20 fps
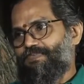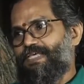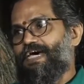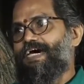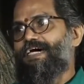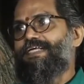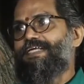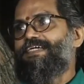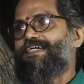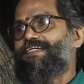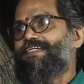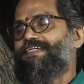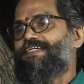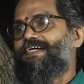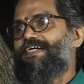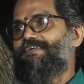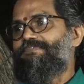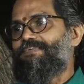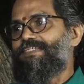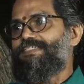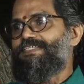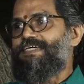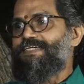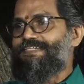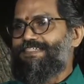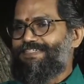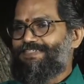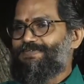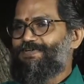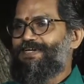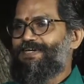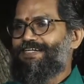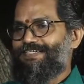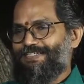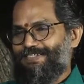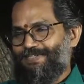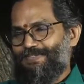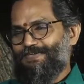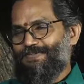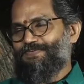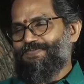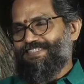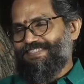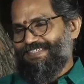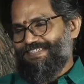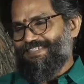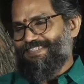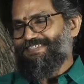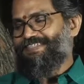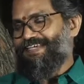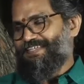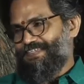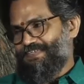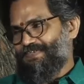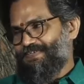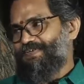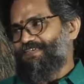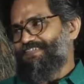and I have decided to continue with it. That's all.